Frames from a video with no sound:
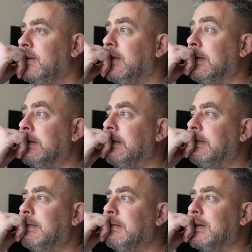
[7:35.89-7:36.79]
Yeah,
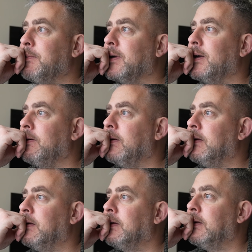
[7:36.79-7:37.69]
I'll get my coat.
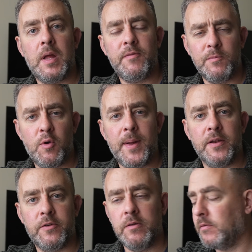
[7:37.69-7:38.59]
I think we're
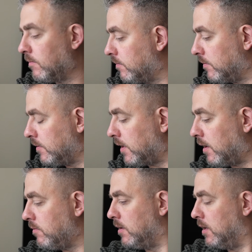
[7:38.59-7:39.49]
about done, you
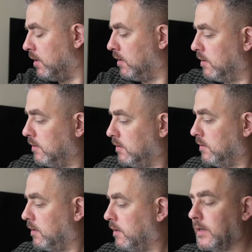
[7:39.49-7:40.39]
know.
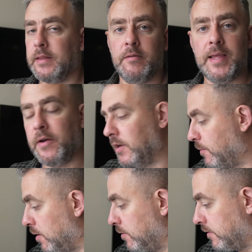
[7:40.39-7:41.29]
I'll get this out in a
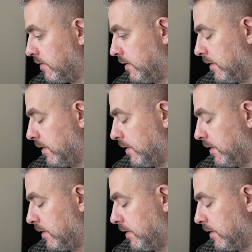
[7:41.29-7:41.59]
moment.